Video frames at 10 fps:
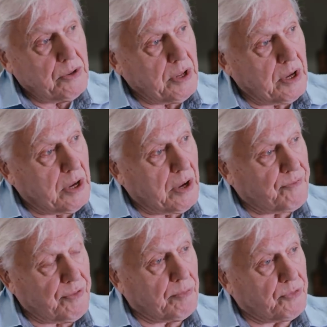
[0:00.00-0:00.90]
The uh,
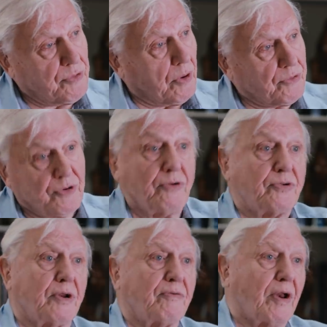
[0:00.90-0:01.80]
film was not
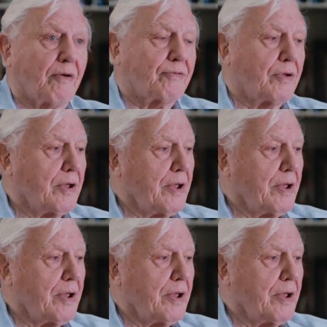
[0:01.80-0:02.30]
sensitive enough.